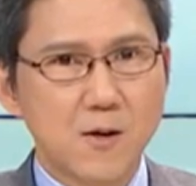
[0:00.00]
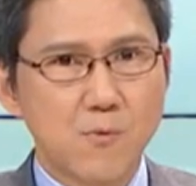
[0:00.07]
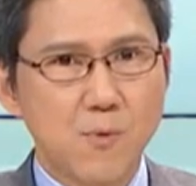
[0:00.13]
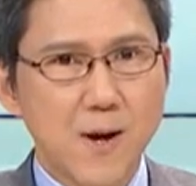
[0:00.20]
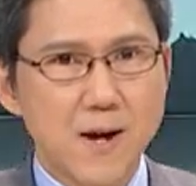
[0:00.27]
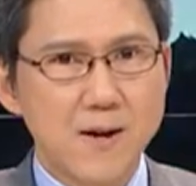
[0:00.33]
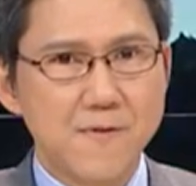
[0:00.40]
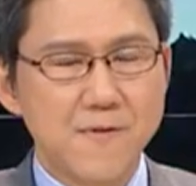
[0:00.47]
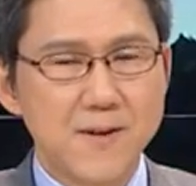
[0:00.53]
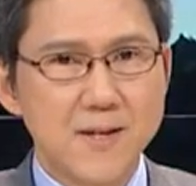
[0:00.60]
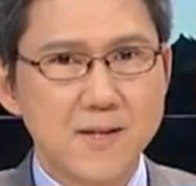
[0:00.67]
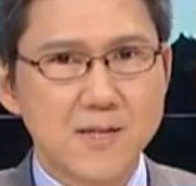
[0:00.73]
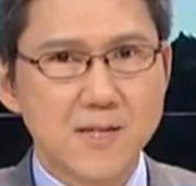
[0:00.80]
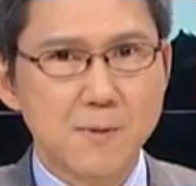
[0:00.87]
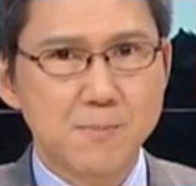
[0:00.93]
arrive
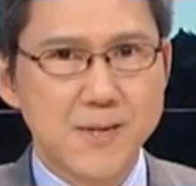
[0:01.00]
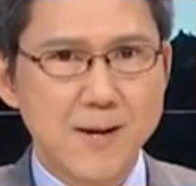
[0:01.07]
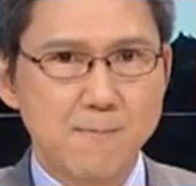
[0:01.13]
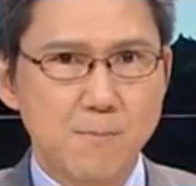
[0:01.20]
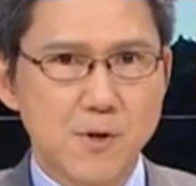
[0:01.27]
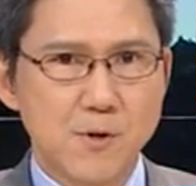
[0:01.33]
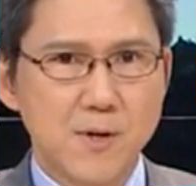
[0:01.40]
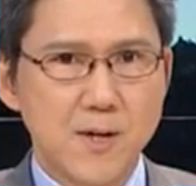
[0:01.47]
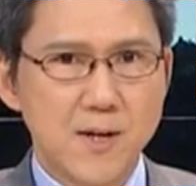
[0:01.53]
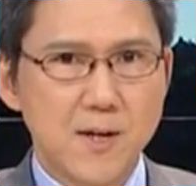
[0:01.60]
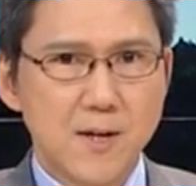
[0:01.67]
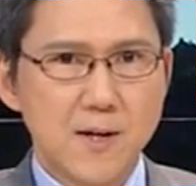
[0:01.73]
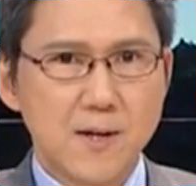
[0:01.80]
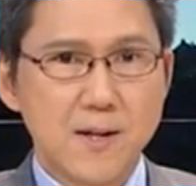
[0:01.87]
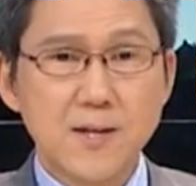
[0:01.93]
in September.
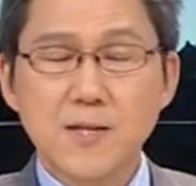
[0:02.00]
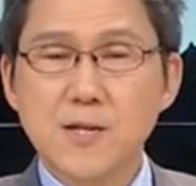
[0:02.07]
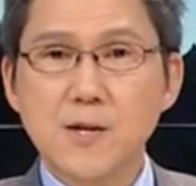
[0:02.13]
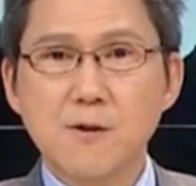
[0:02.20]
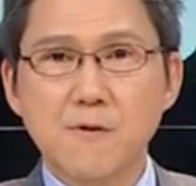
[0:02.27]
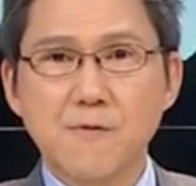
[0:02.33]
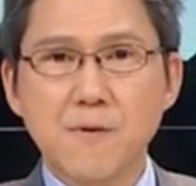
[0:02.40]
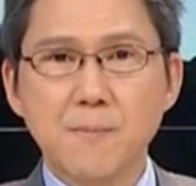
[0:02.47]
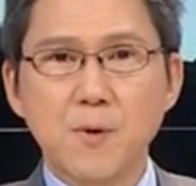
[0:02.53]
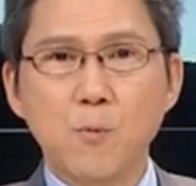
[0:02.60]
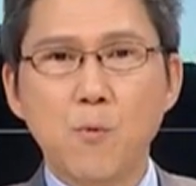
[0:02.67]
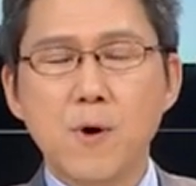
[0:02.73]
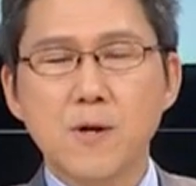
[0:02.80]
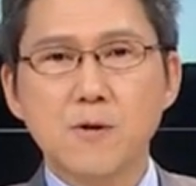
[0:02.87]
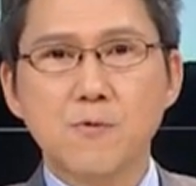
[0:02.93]
Let's hear from
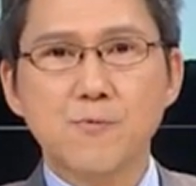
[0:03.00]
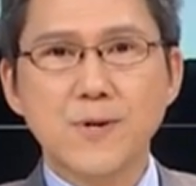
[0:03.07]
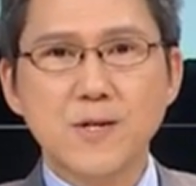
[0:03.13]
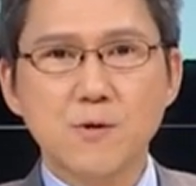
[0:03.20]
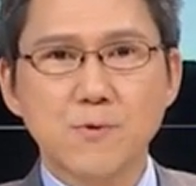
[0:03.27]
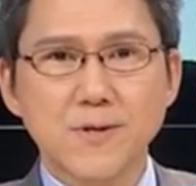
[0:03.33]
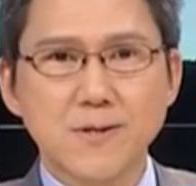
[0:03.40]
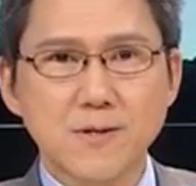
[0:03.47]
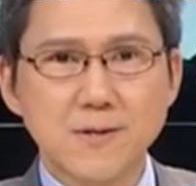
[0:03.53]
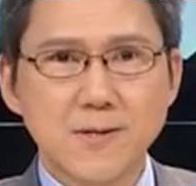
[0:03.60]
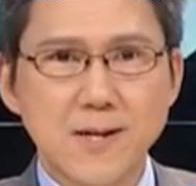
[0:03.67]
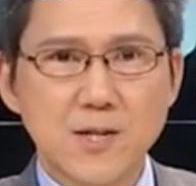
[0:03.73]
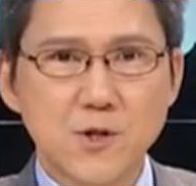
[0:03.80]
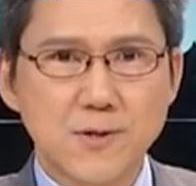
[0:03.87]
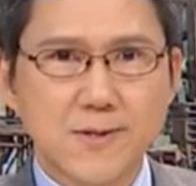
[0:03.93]
the Water
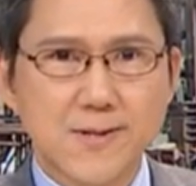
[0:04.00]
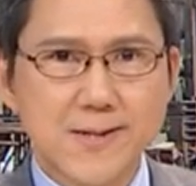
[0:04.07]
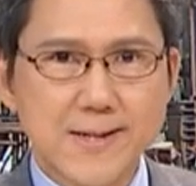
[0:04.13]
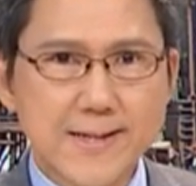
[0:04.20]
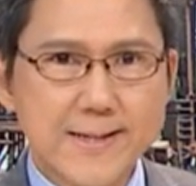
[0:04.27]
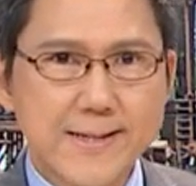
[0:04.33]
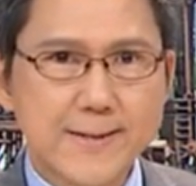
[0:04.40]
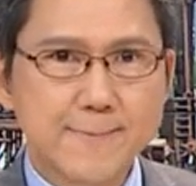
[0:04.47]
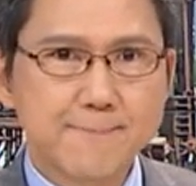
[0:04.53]
Resources Agency.